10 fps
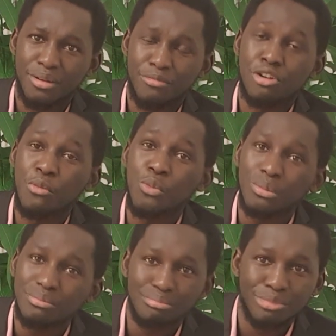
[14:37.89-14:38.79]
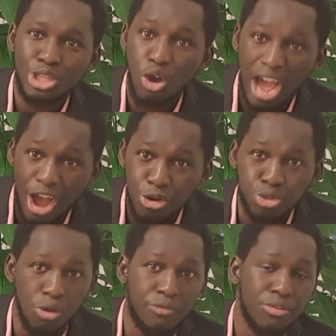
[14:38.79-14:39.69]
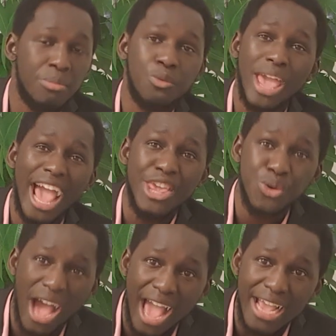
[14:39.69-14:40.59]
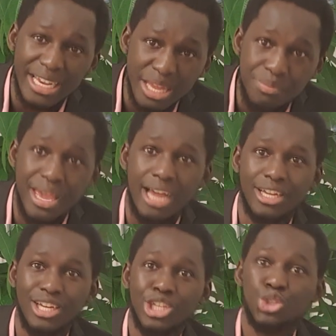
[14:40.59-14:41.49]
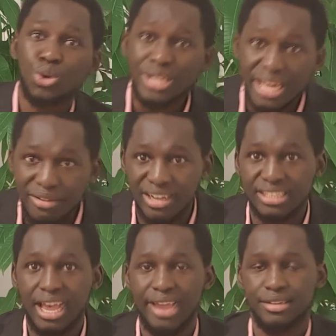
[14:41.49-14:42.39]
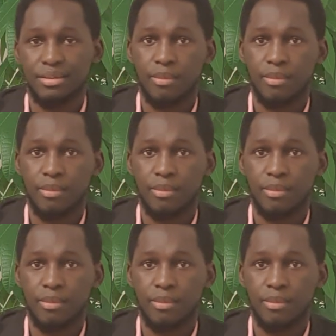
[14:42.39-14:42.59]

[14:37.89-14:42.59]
from your house or from where you are in Libya to the riverside.